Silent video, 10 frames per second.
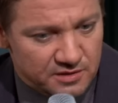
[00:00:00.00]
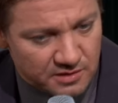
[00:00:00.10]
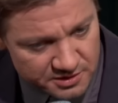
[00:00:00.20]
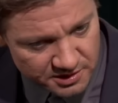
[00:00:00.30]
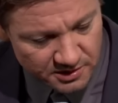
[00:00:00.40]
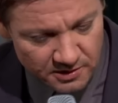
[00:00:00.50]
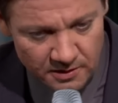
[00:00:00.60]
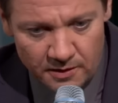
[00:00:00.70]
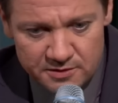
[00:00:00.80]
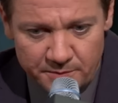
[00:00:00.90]
a it's a
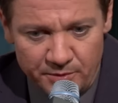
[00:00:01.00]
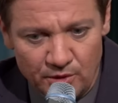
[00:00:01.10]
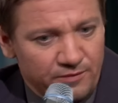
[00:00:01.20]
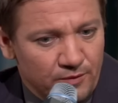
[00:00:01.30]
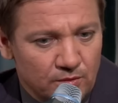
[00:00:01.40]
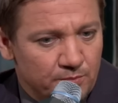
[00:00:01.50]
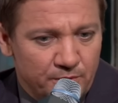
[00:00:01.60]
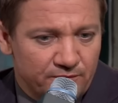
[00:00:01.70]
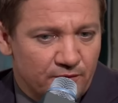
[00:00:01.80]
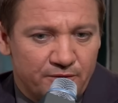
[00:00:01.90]
it's a beautiful
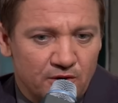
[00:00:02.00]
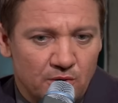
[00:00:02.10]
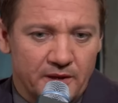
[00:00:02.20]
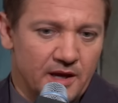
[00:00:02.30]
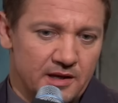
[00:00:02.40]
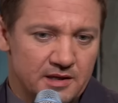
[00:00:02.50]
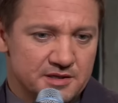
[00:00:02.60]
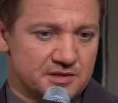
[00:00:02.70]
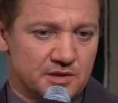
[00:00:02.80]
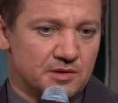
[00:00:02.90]
beautiful film. Again,
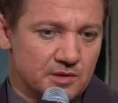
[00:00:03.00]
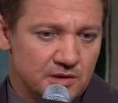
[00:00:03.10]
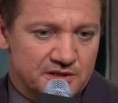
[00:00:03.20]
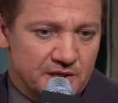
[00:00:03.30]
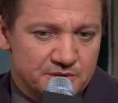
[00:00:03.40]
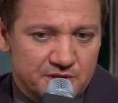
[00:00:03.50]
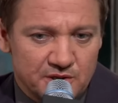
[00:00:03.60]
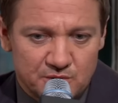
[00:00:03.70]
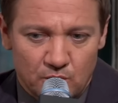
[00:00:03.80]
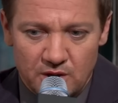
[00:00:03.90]
this is the, it's interesting
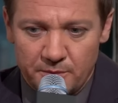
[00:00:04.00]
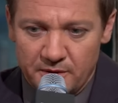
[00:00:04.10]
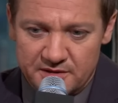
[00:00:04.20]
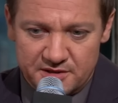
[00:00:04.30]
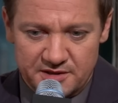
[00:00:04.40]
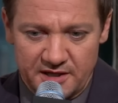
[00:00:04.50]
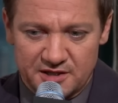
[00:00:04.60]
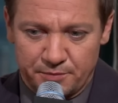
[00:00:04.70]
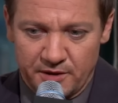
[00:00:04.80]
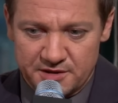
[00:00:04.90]
story to me because it
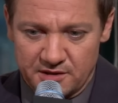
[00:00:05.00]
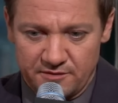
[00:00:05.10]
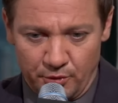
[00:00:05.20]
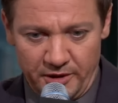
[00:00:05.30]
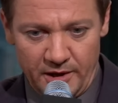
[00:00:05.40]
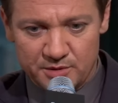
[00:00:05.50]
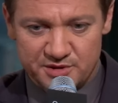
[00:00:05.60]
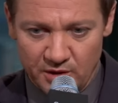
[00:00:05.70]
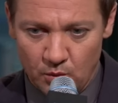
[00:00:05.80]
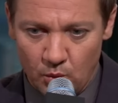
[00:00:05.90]
takes place in a very
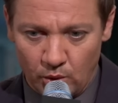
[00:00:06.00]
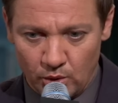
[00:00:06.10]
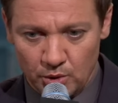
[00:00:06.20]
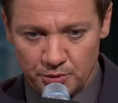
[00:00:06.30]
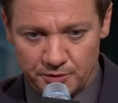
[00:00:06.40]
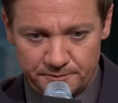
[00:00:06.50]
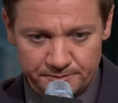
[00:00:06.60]
interesting world,